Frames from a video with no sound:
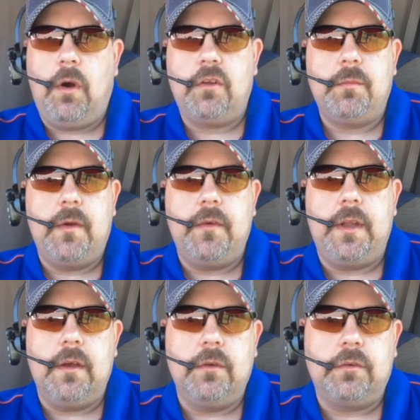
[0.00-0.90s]
Watch my
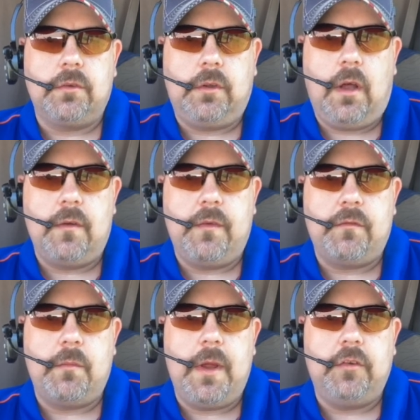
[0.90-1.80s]
videos. There's a lot of
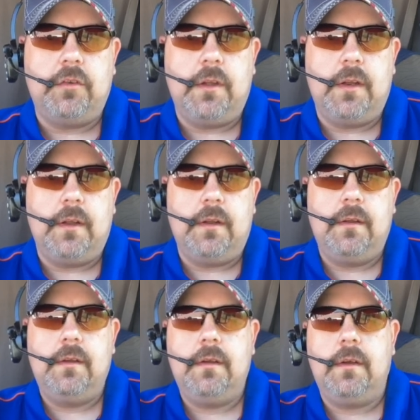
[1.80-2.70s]
information in it.
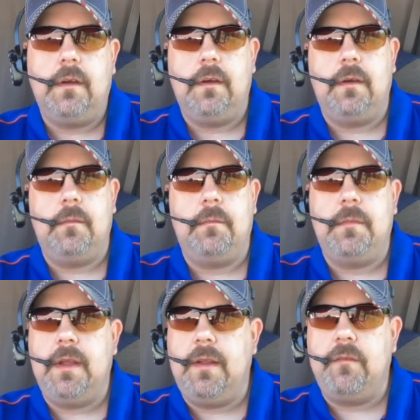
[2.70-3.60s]
And
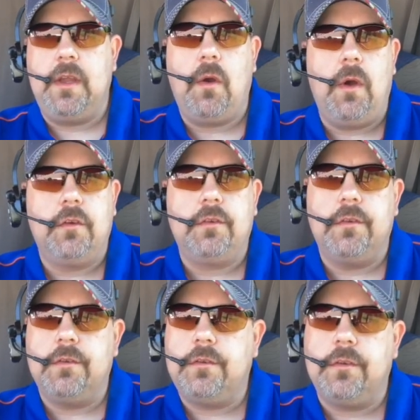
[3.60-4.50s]
if you have any
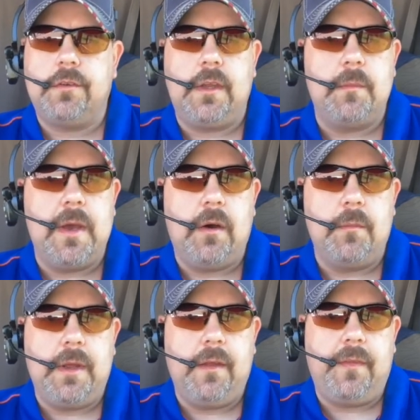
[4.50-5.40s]
questions, just email
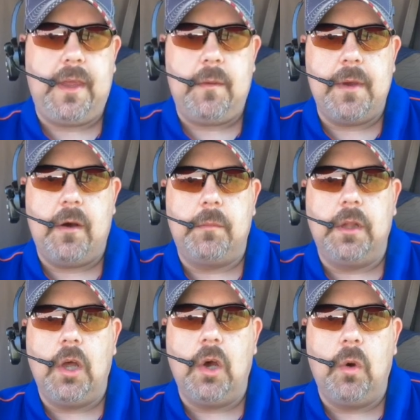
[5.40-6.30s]
me at the email
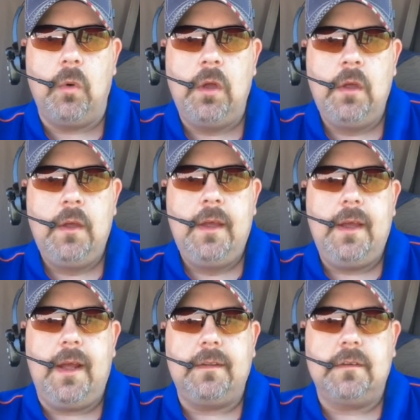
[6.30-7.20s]
below.
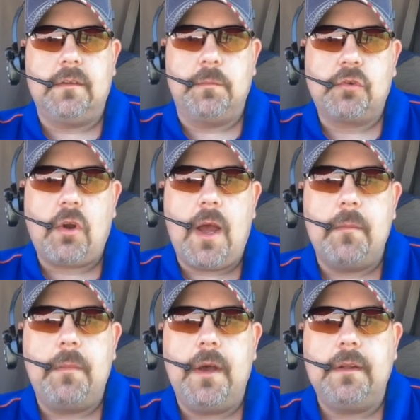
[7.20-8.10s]
Hit the
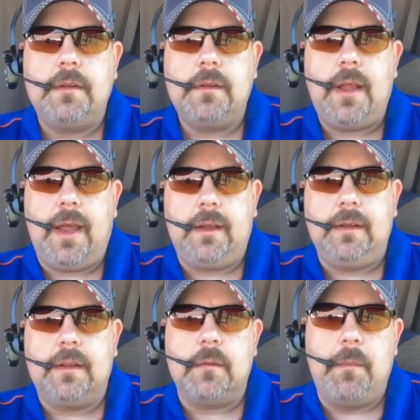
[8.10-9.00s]
subscribe button and
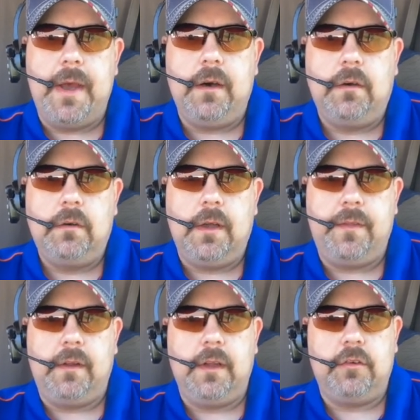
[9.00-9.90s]
click the bell,
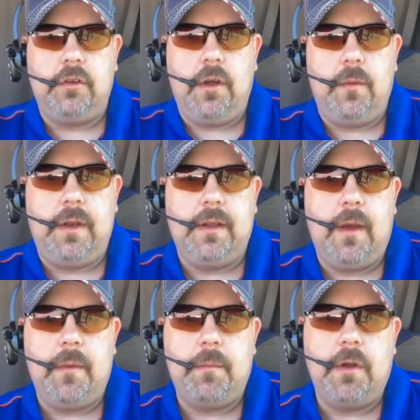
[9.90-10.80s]
and they'll let you know
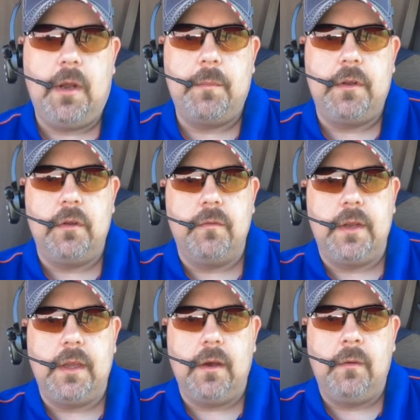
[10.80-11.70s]
anytime I put up a new
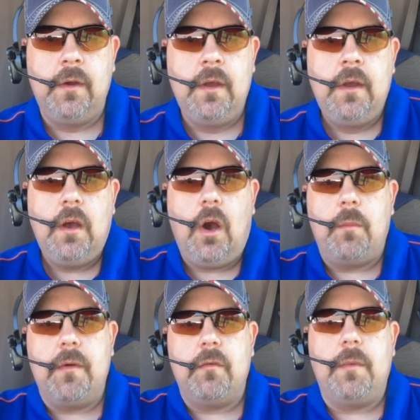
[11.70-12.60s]
video.
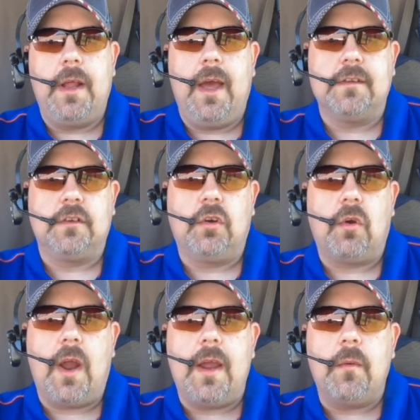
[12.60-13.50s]
Hope everybody has a
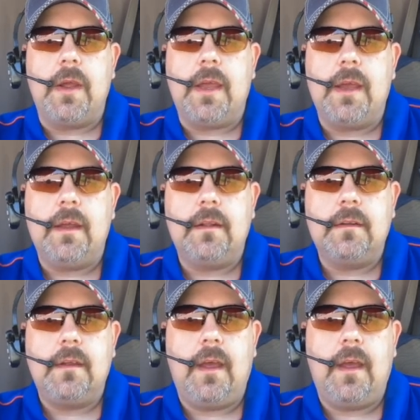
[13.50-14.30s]
great weekend,